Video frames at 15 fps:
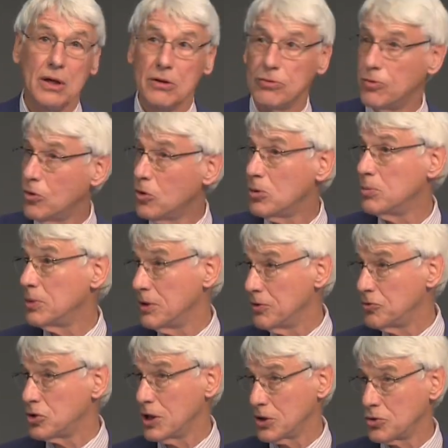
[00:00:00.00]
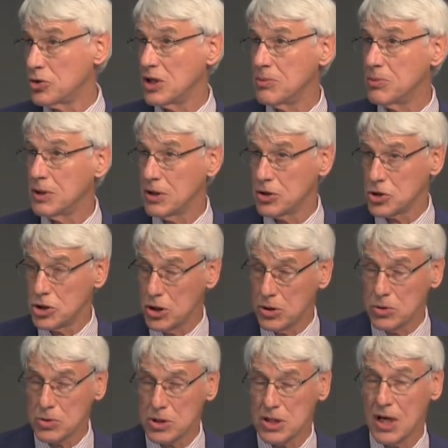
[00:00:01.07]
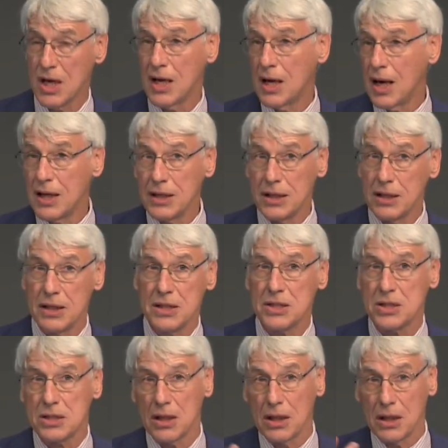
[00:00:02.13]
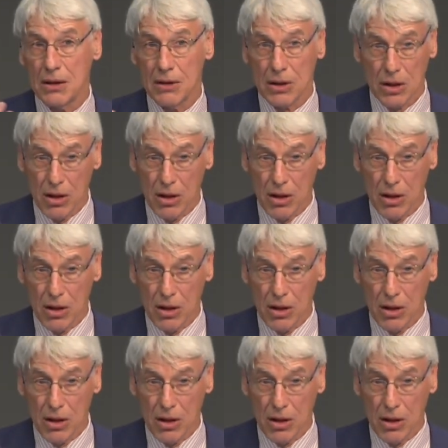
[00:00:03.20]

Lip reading: form of drug treatment that's used, and it is